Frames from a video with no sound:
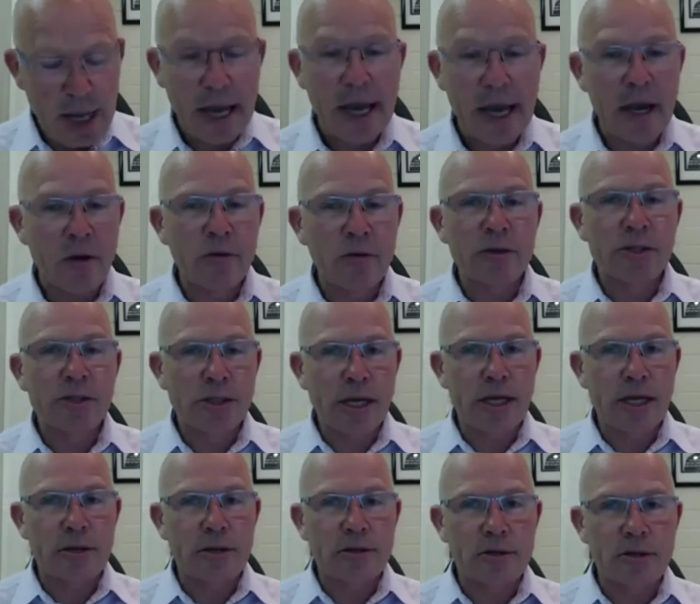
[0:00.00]
How is
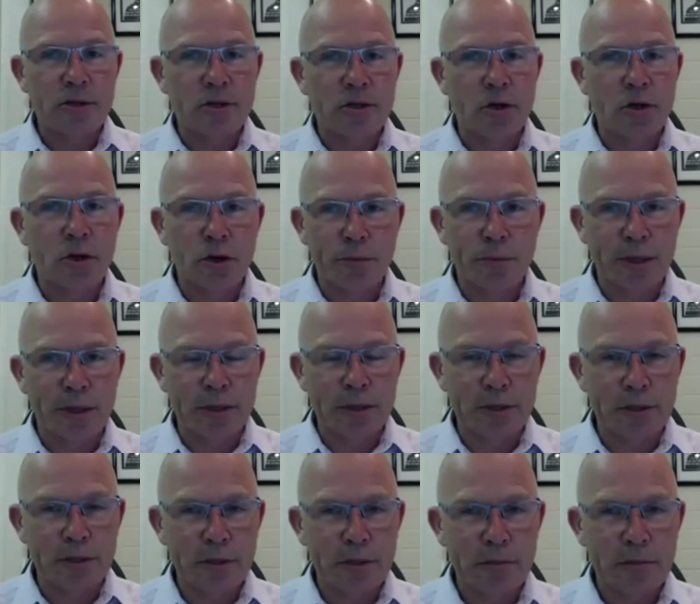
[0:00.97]
that determined?
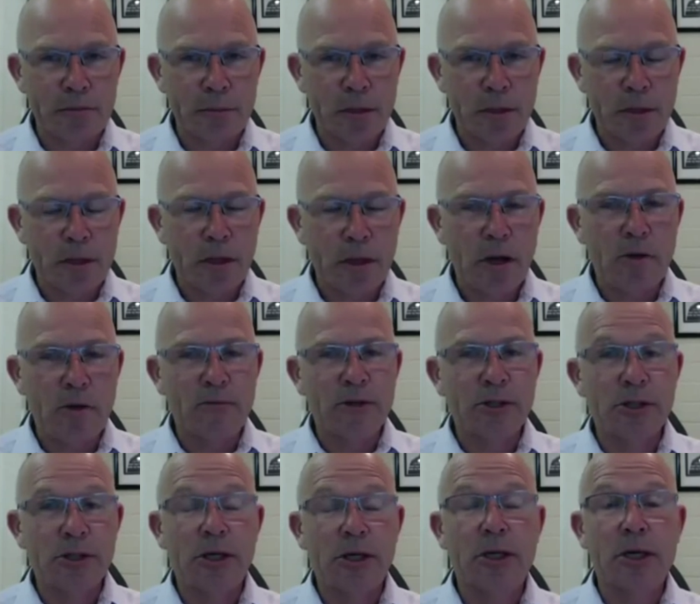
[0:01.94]

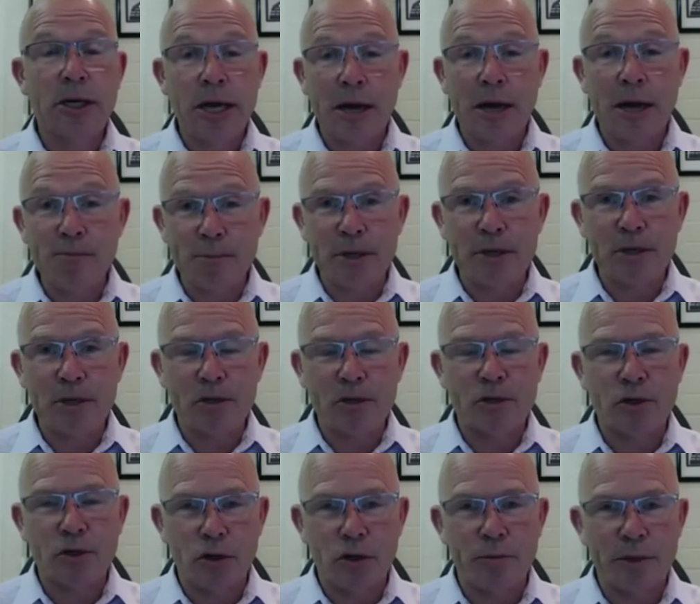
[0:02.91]
Obviously, the company
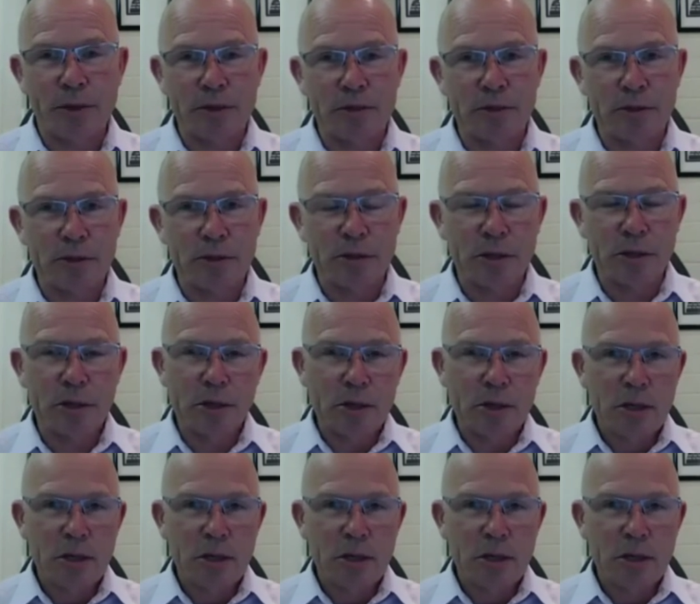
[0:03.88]
determines